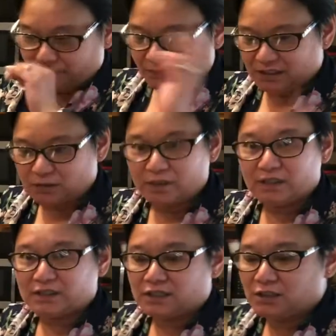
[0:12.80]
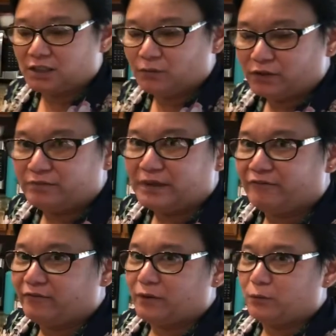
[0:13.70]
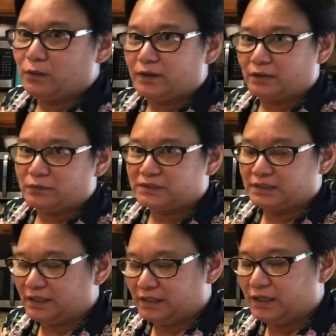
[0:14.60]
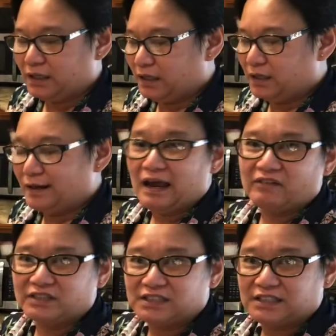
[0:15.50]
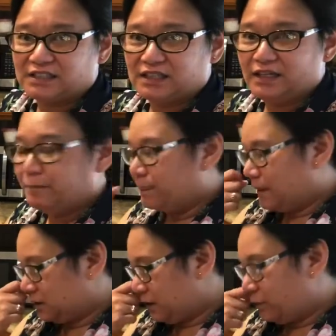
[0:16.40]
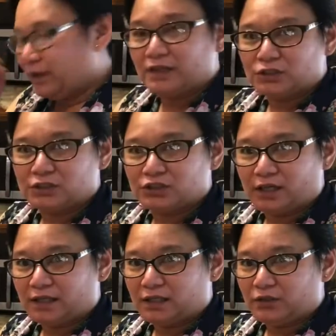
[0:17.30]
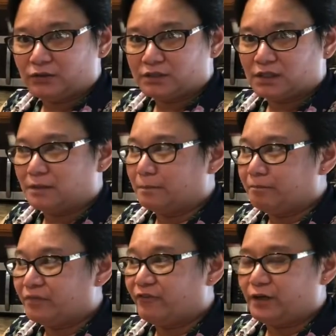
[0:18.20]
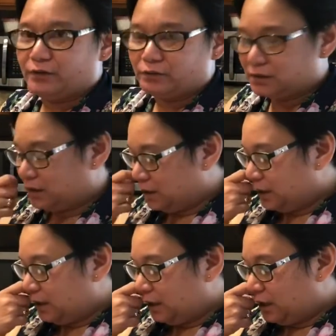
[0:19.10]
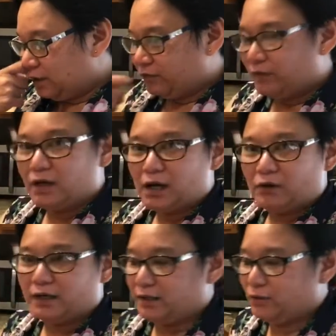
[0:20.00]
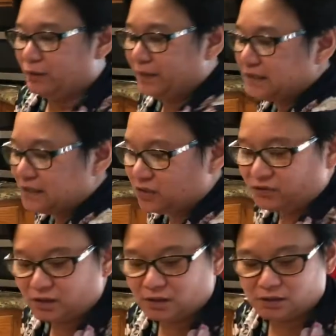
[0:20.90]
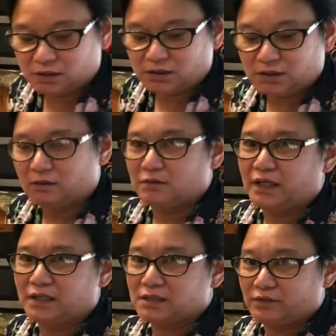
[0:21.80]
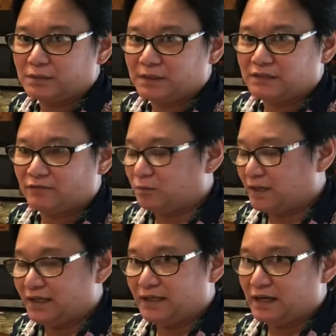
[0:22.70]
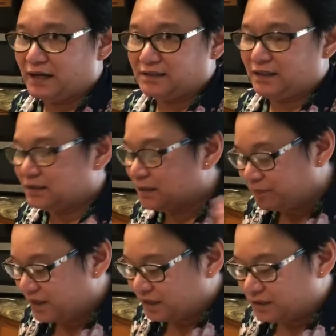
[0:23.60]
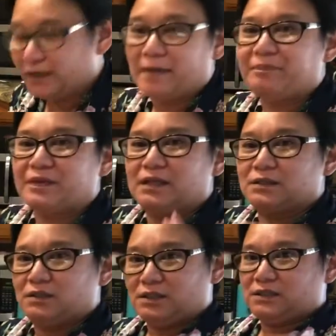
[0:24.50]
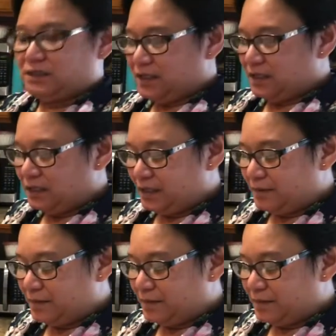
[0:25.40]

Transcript: This one is actually one of my favorite ones when I was a kid, and I haven't tasted it. So I went and checked, some videos if how can I do it myself, since it's so expensive to buy it as is. So yeah, so this is kind of like